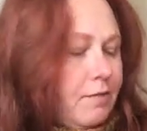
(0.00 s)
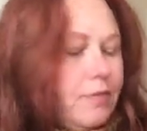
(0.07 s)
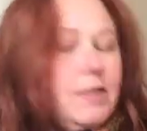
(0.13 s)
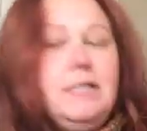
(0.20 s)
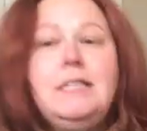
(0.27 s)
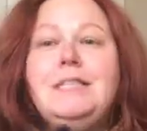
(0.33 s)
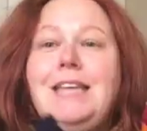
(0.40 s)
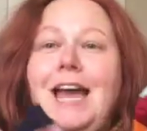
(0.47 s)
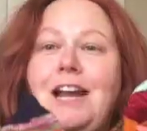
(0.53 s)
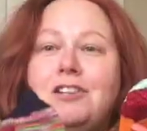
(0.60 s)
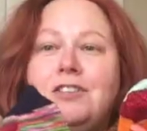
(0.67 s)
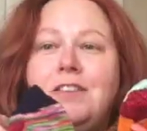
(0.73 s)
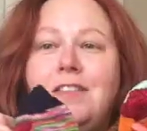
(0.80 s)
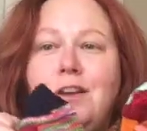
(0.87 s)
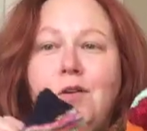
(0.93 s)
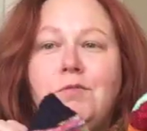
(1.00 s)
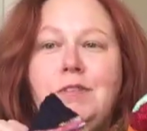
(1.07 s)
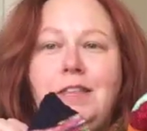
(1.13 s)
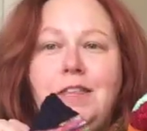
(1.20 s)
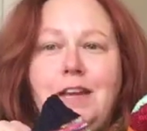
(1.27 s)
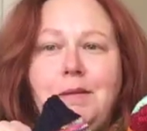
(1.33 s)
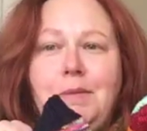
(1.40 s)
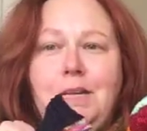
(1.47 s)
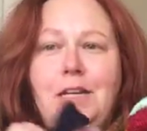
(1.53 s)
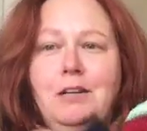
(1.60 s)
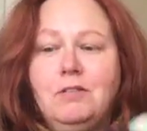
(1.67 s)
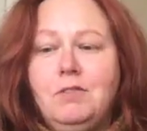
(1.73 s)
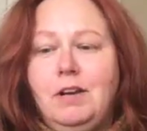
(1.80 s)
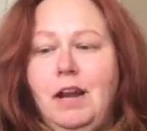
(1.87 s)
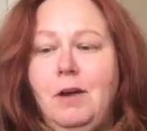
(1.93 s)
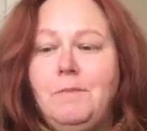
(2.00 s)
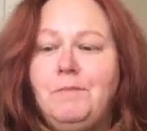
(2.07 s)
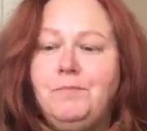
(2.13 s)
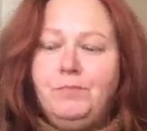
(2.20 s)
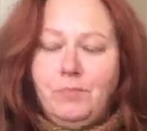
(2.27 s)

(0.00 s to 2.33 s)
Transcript: this is actually the only thing on my needles right now.